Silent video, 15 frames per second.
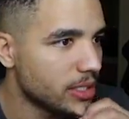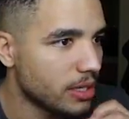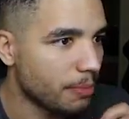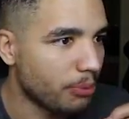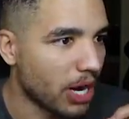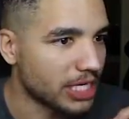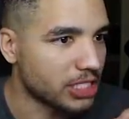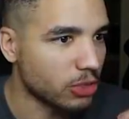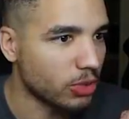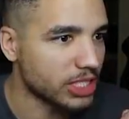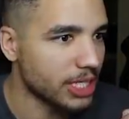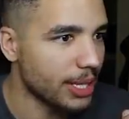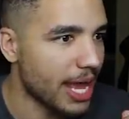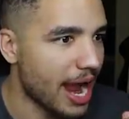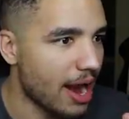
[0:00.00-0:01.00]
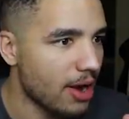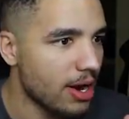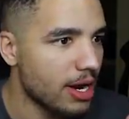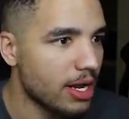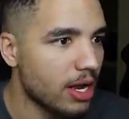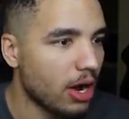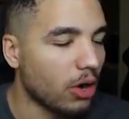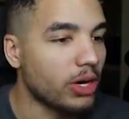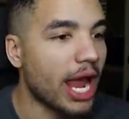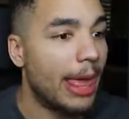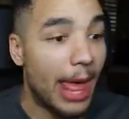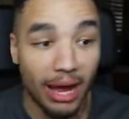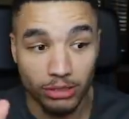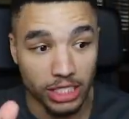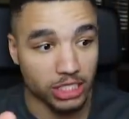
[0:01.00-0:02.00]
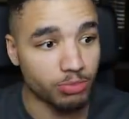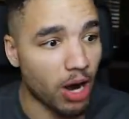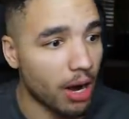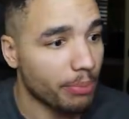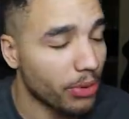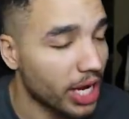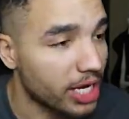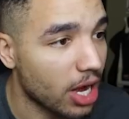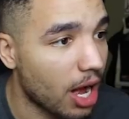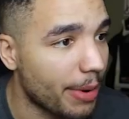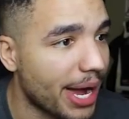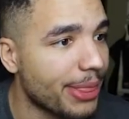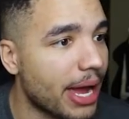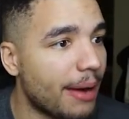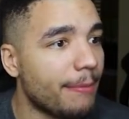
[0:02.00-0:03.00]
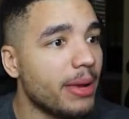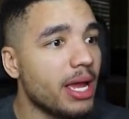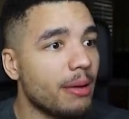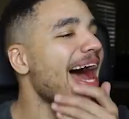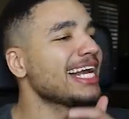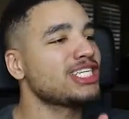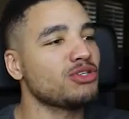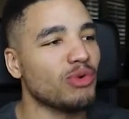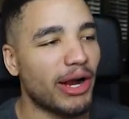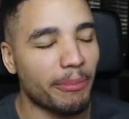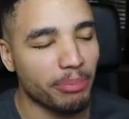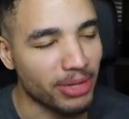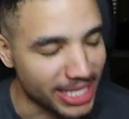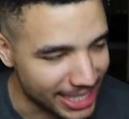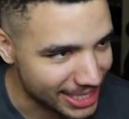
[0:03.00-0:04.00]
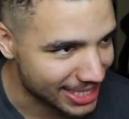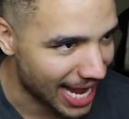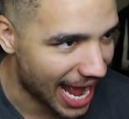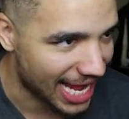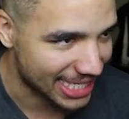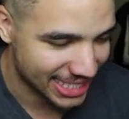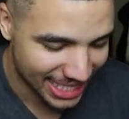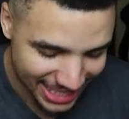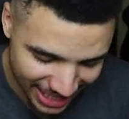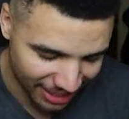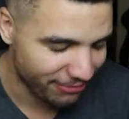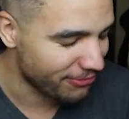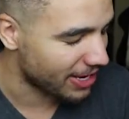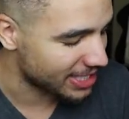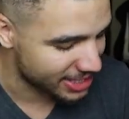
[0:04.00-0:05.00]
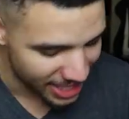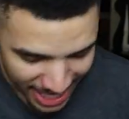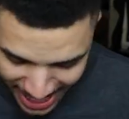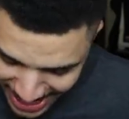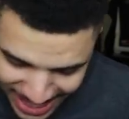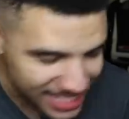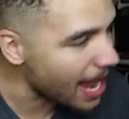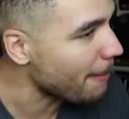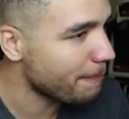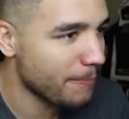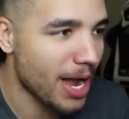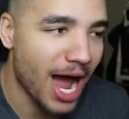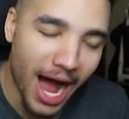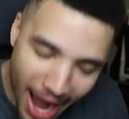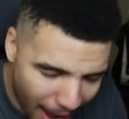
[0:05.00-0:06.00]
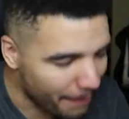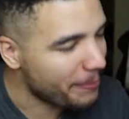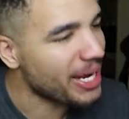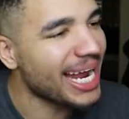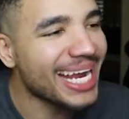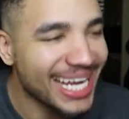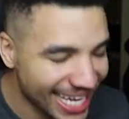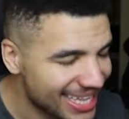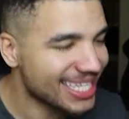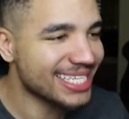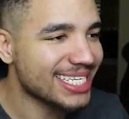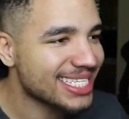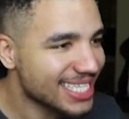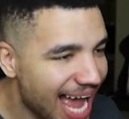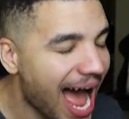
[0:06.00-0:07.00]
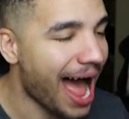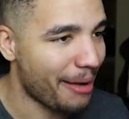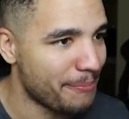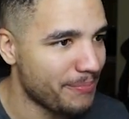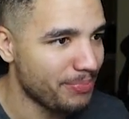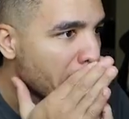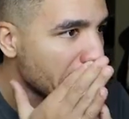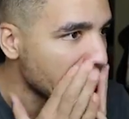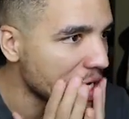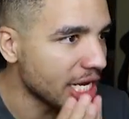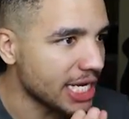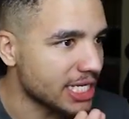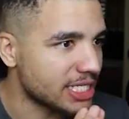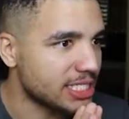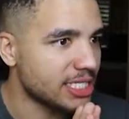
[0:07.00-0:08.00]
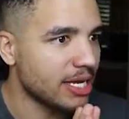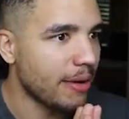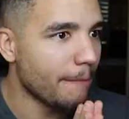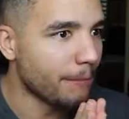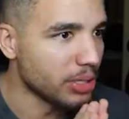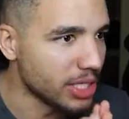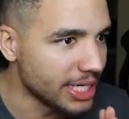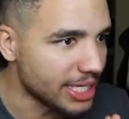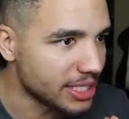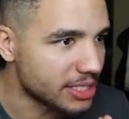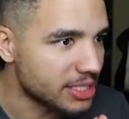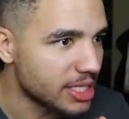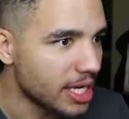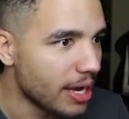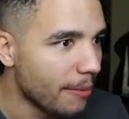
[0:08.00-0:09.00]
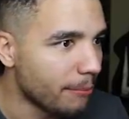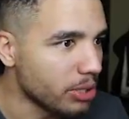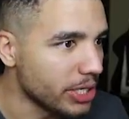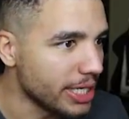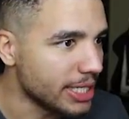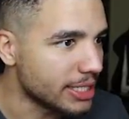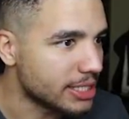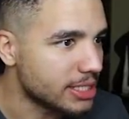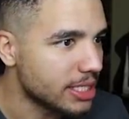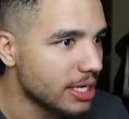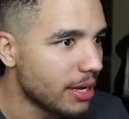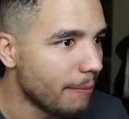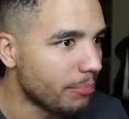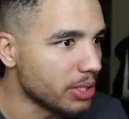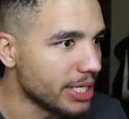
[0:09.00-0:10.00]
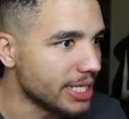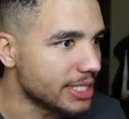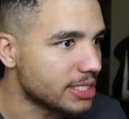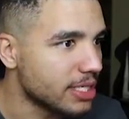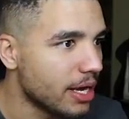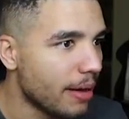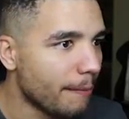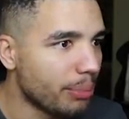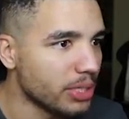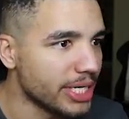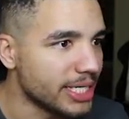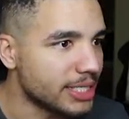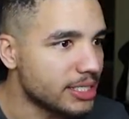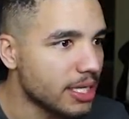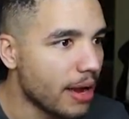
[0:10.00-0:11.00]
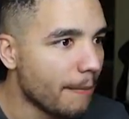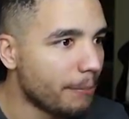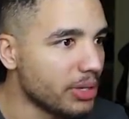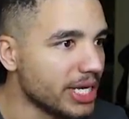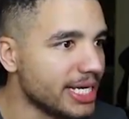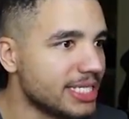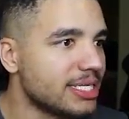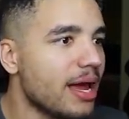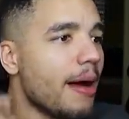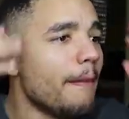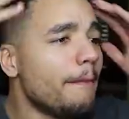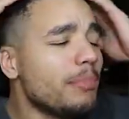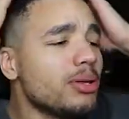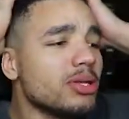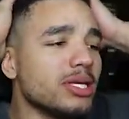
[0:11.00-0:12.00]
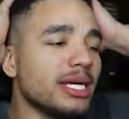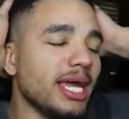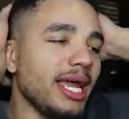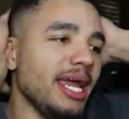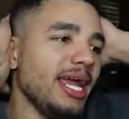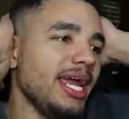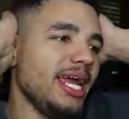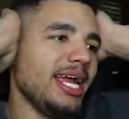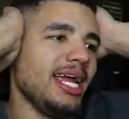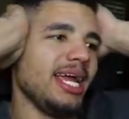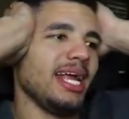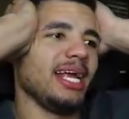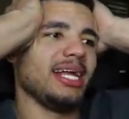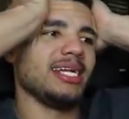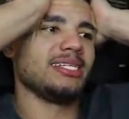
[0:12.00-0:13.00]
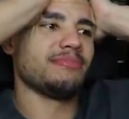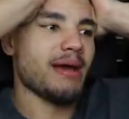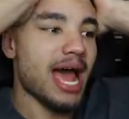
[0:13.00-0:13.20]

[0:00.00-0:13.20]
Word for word: The pressure wasn't there. Okay, that was a smart play call by them. I swear, please, guys. Defense. Step up and get the stop. Please, please, please, please, please, please, please,